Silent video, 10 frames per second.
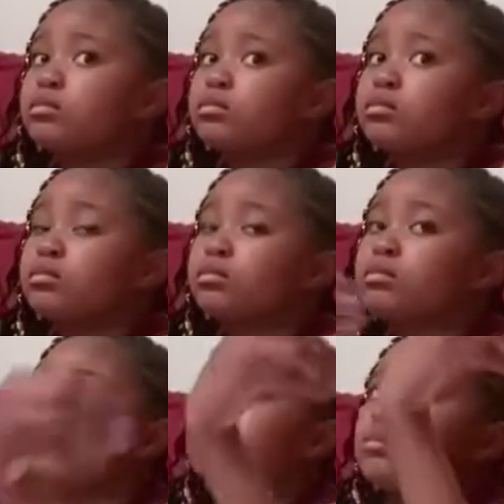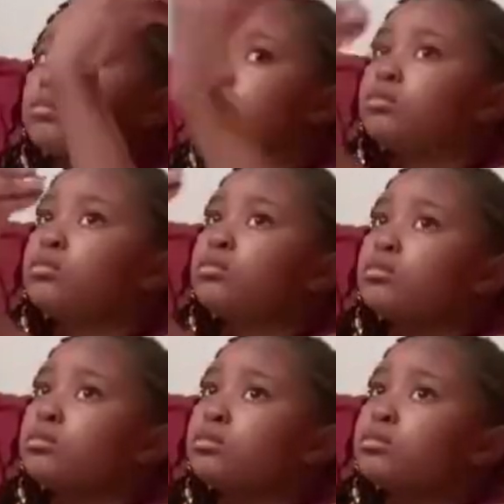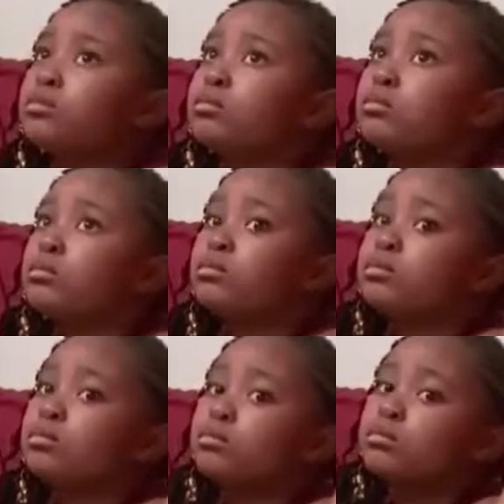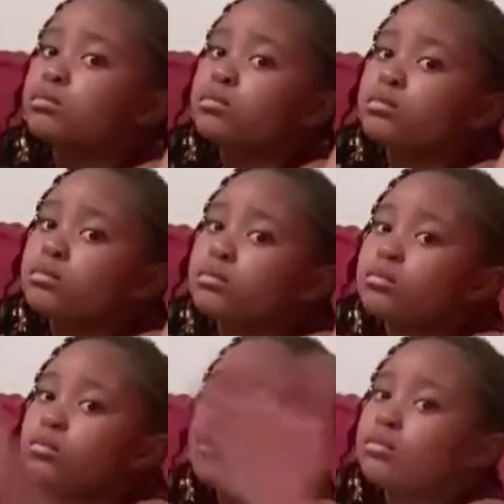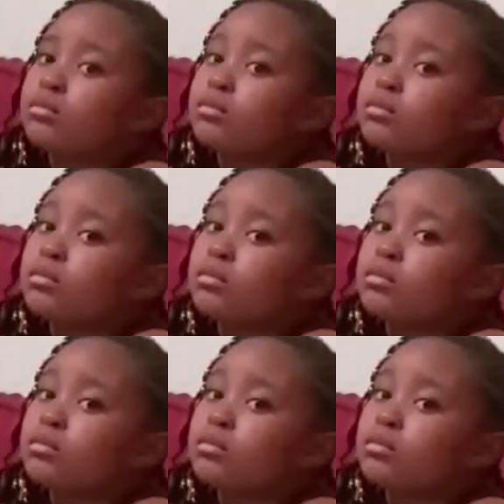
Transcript: No words are spoken by the person on screen.